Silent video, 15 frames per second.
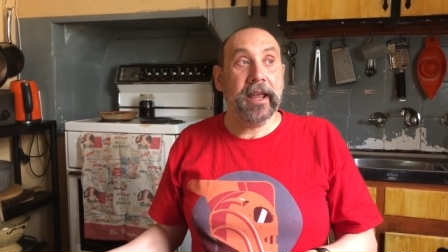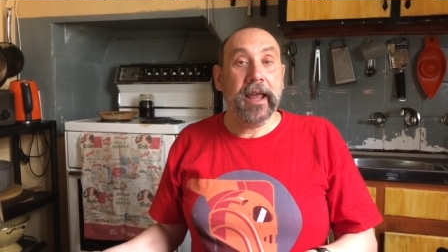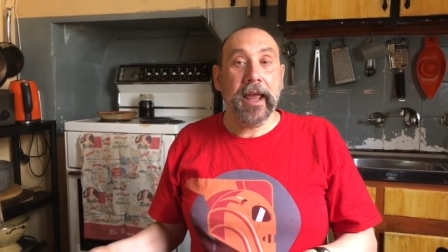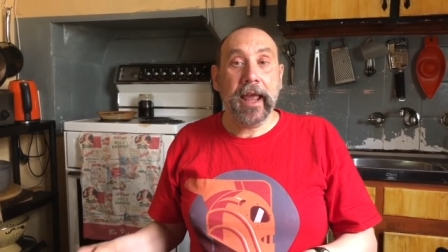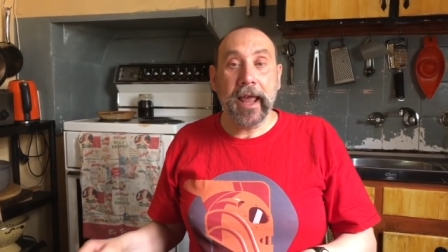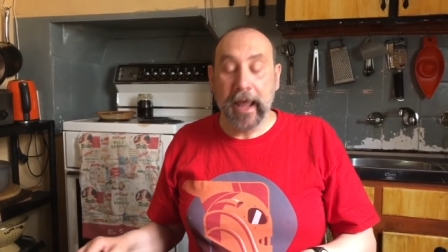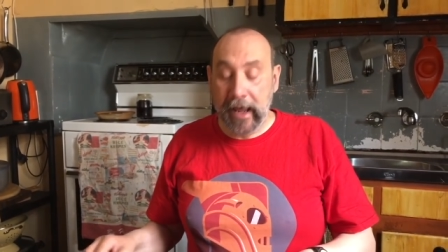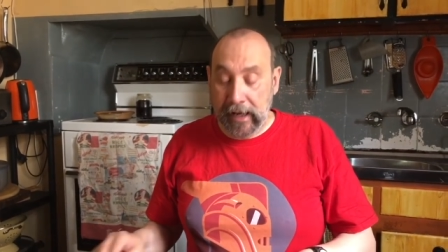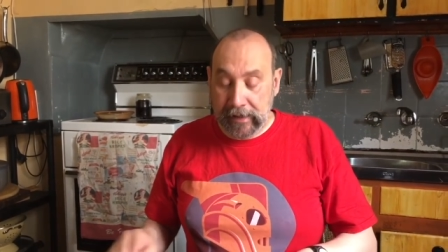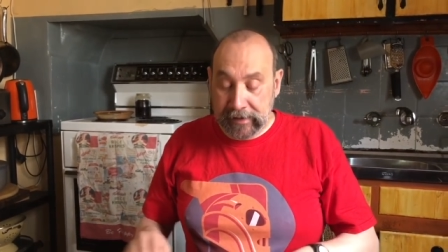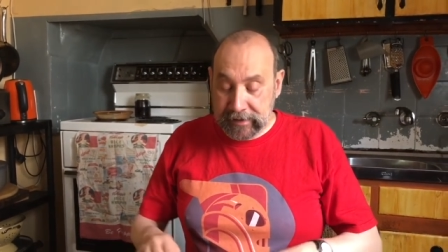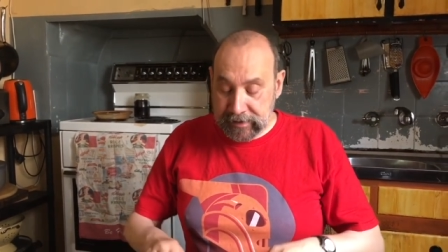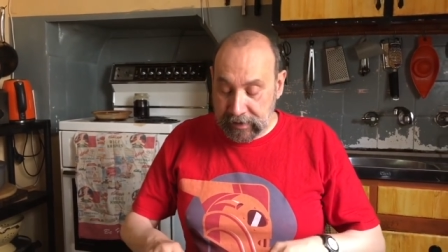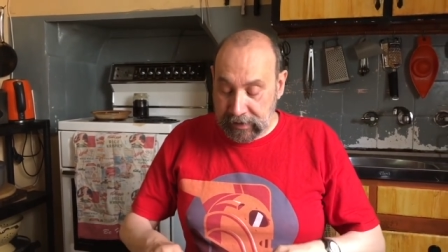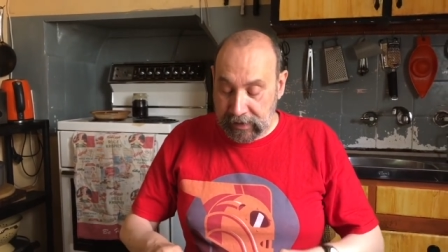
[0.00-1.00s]

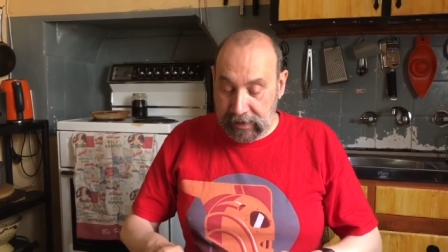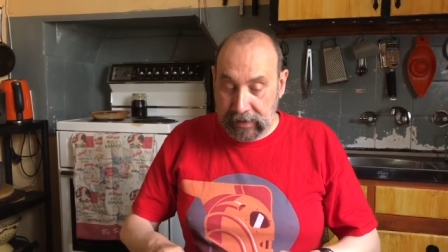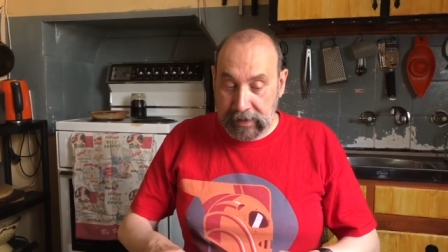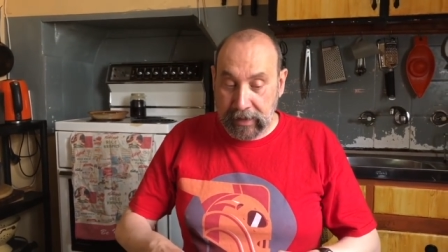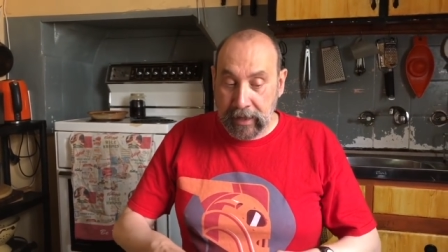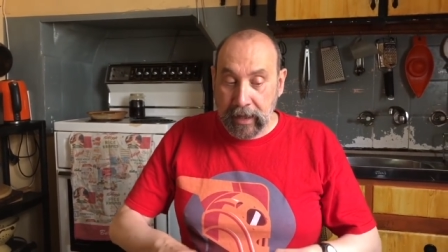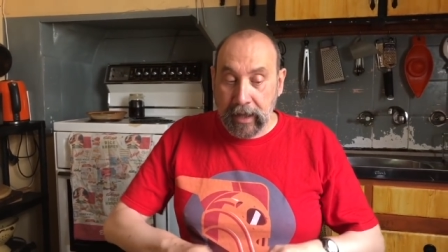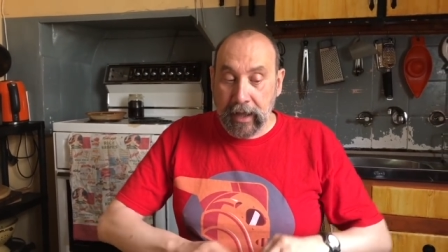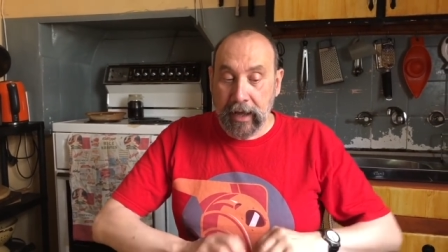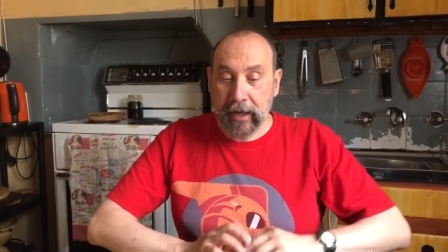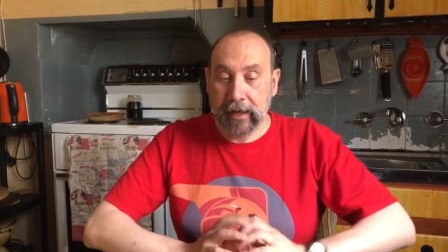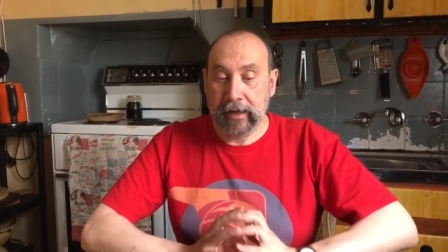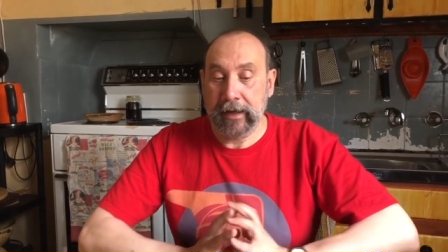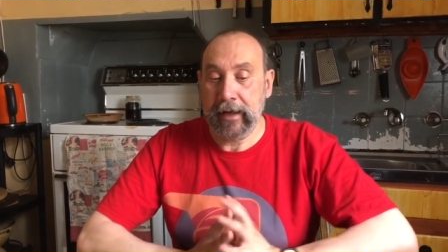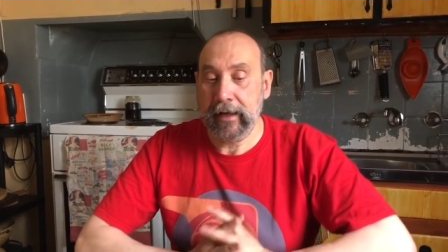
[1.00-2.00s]
And
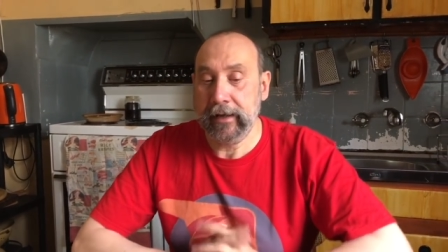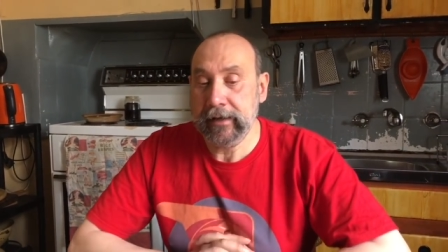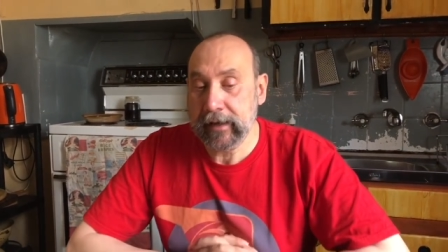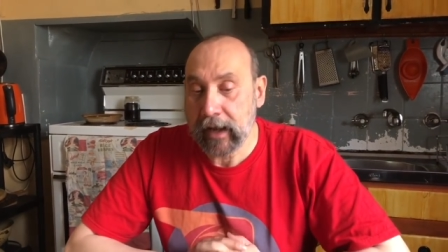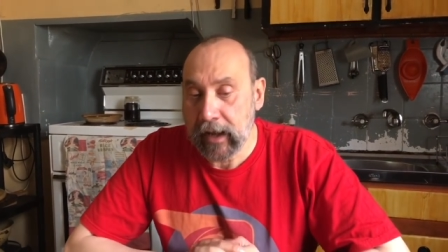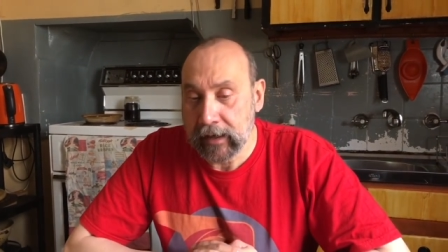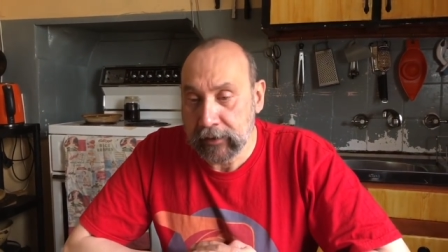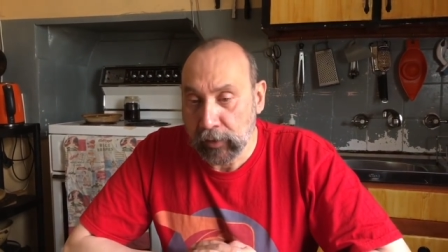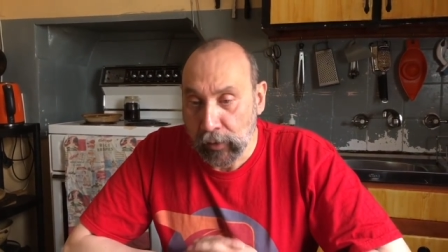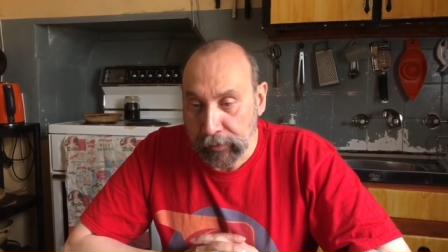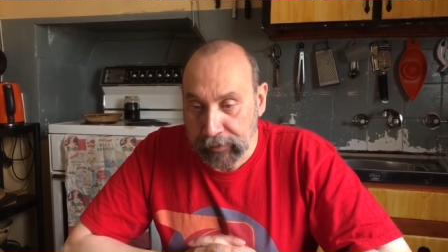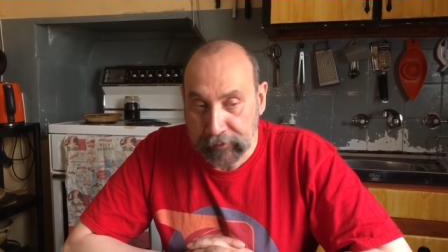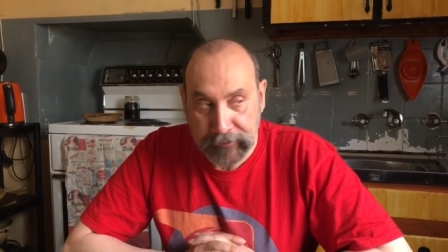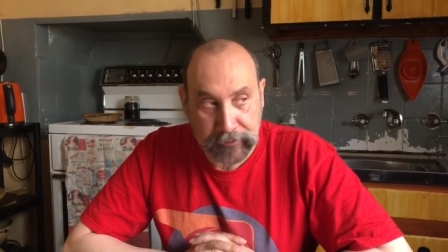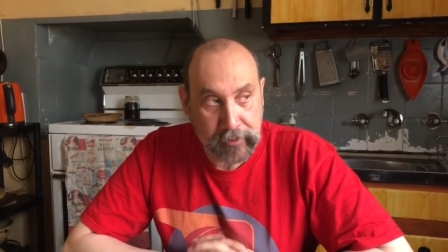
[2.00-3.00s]
an
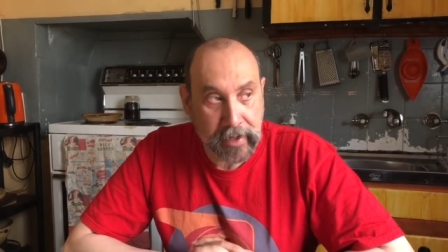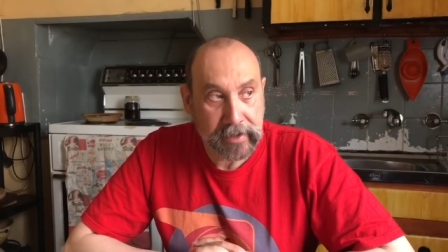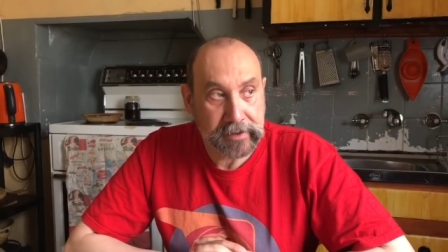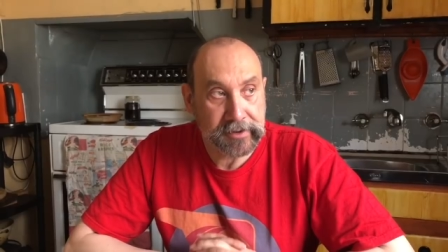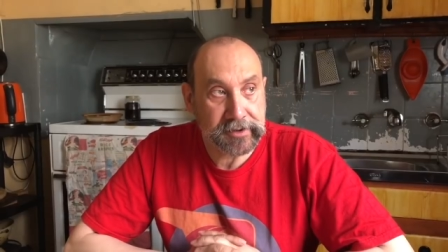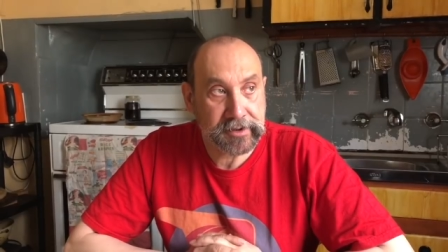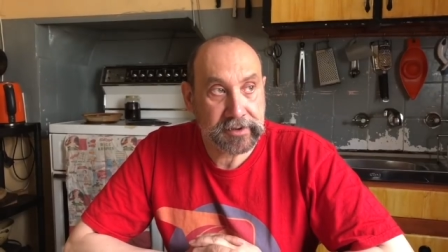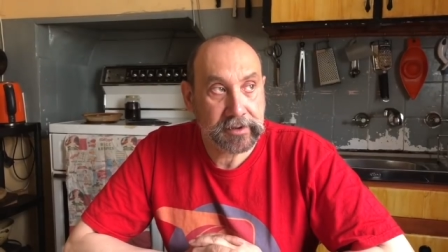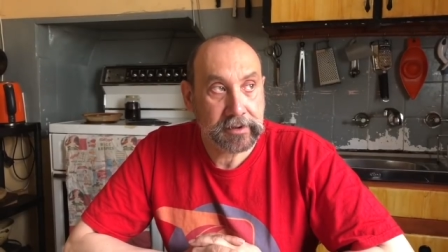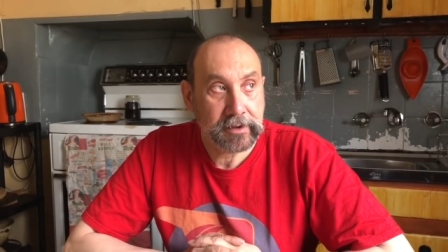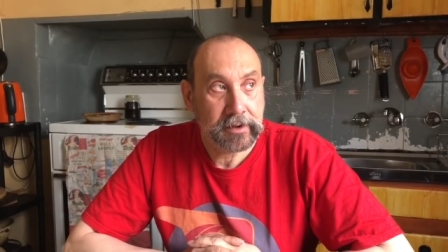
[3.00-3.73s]
author friend